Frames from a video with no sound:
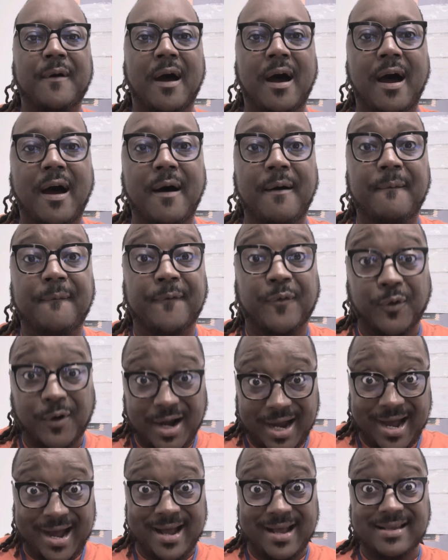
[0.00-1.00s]
for
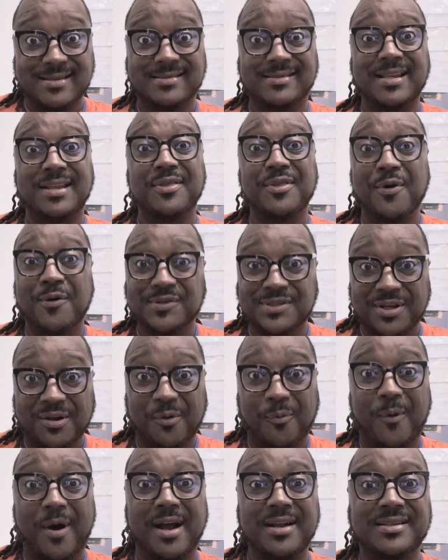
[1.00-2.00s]
us and those that are
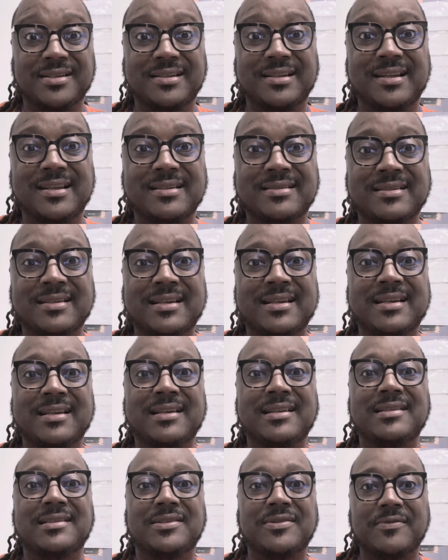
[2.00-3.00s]
watching this
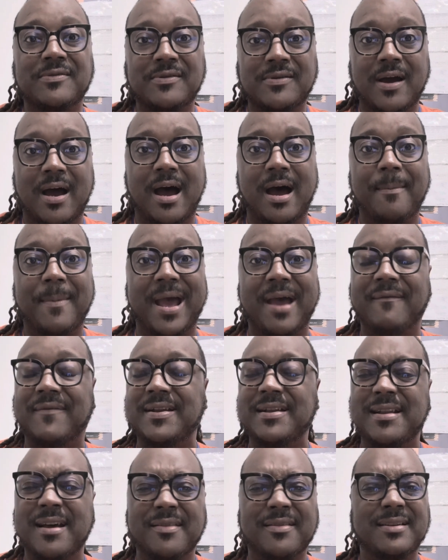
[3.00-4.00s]
to have
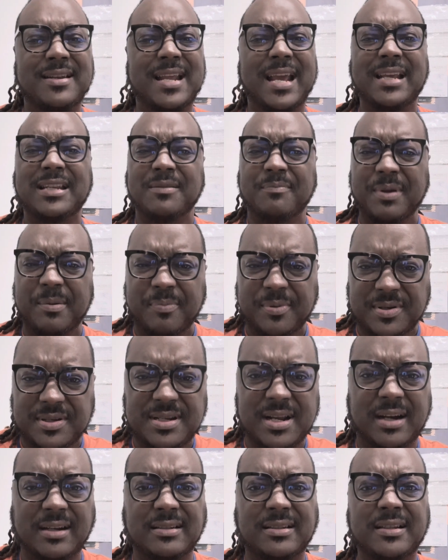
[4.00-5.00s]
another day to be
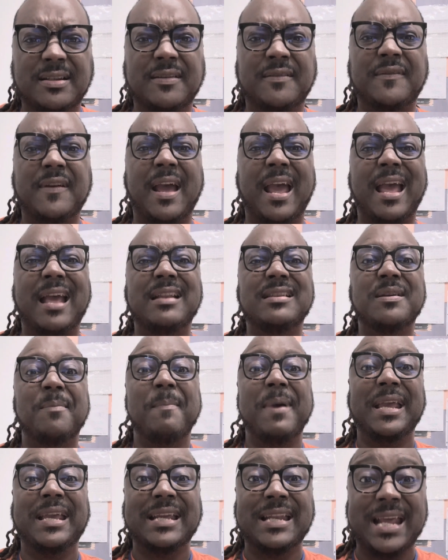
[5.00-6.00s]
productive and to
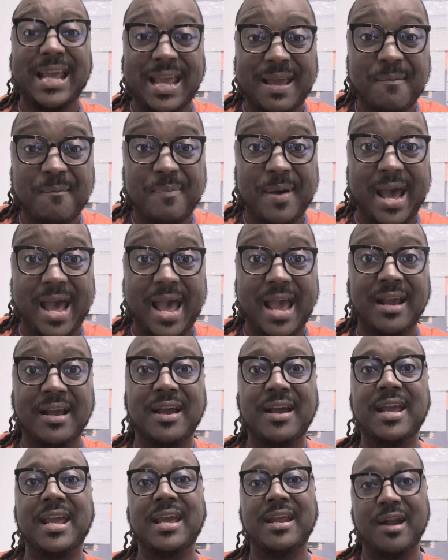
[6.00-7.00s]
make an impact
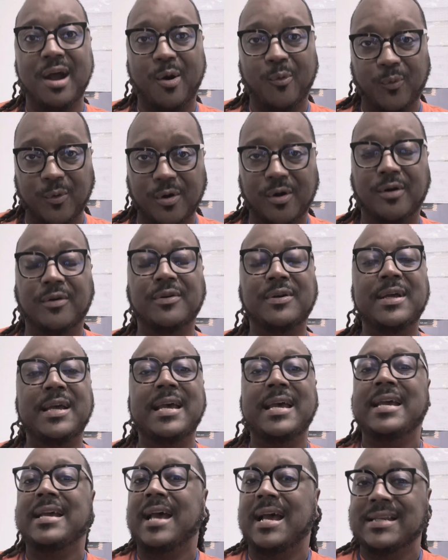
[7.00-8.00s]
in our world.
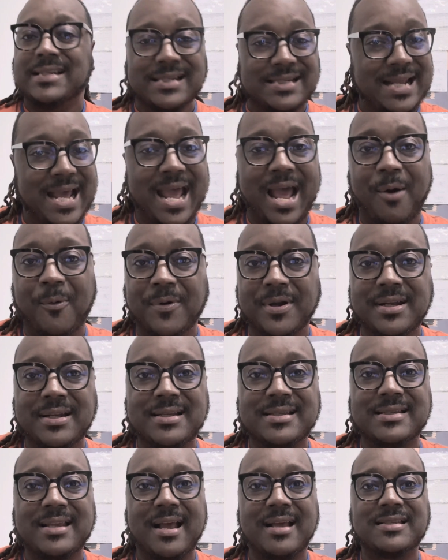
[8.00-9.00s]
Today, I want to
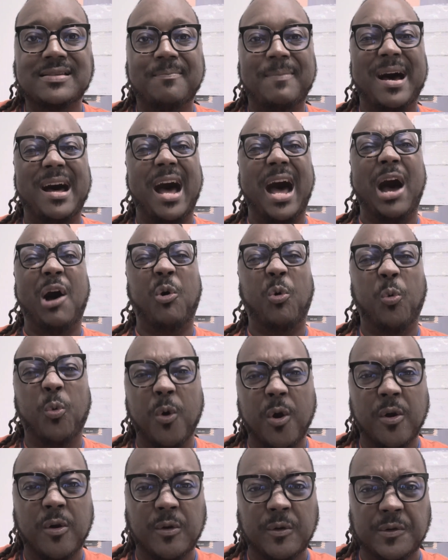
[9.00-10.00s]
discuss about our
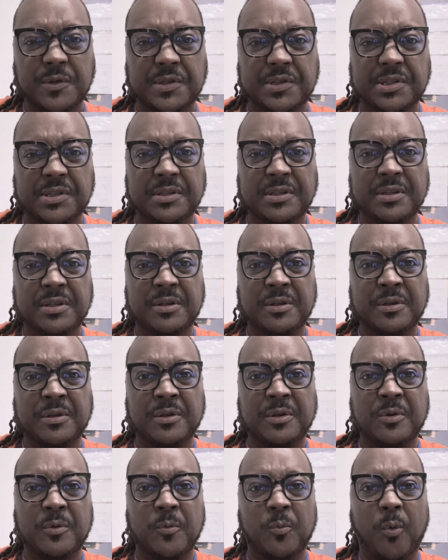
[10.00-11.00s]
words,
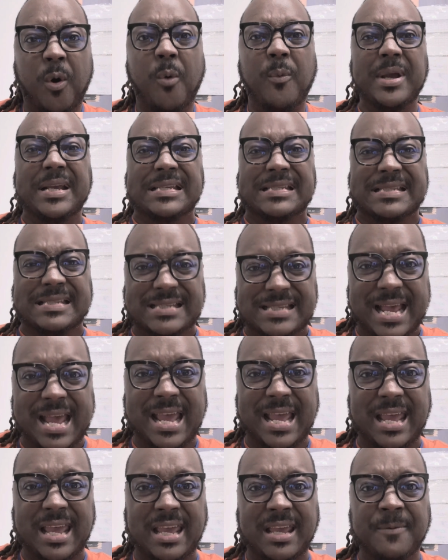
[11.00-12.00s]
what we
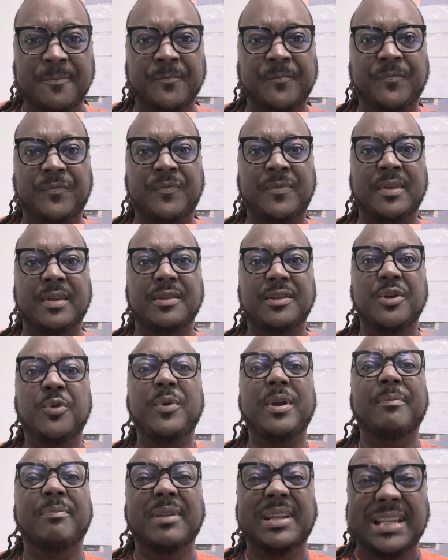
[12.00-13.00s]
say. Do we
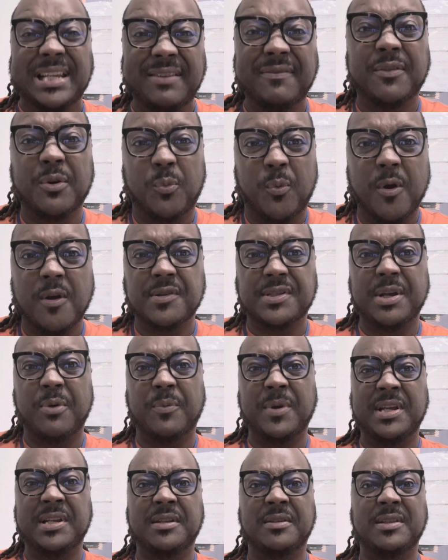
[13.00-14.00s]
believe the words that
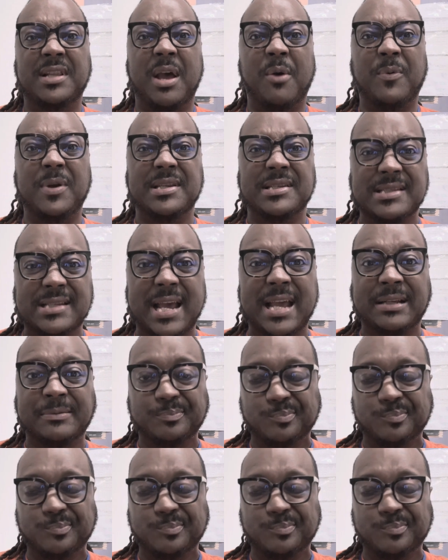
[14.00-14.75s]
we say?